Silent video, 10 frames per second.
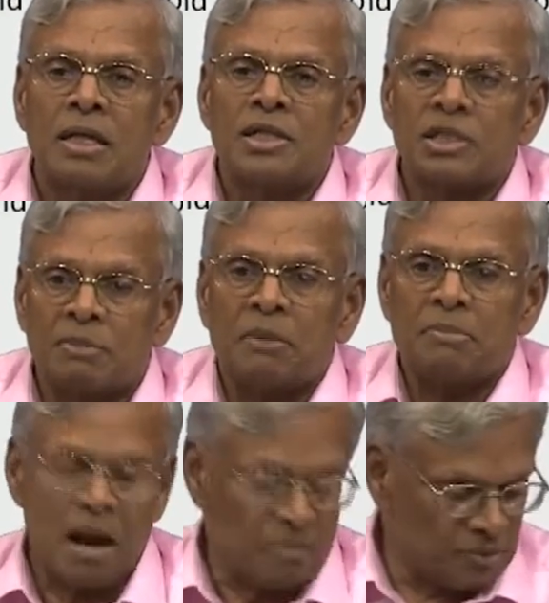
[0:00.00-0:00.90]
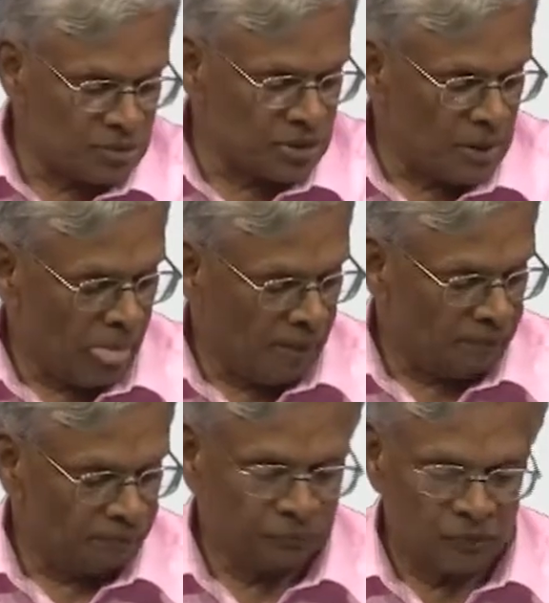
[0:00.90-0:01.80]
similar problems.
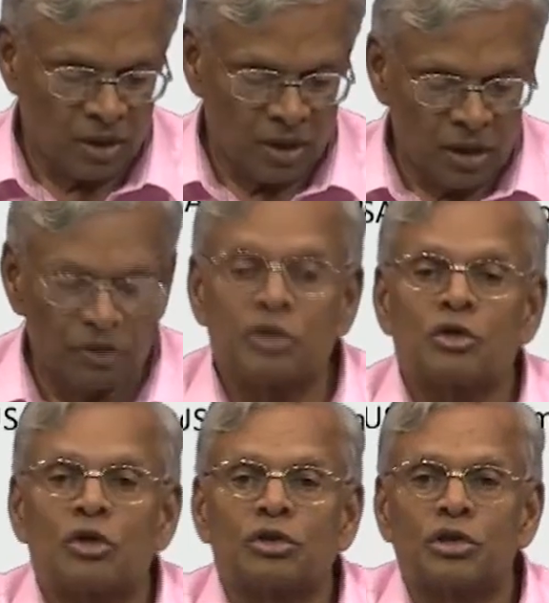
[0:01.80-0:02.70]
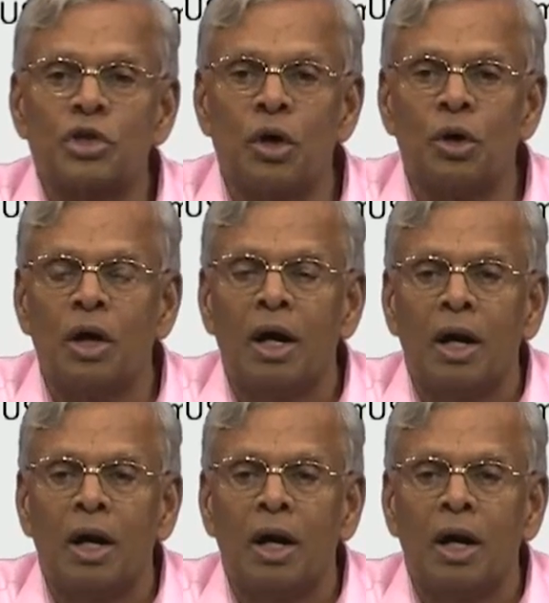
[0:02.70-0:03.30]
This goes to show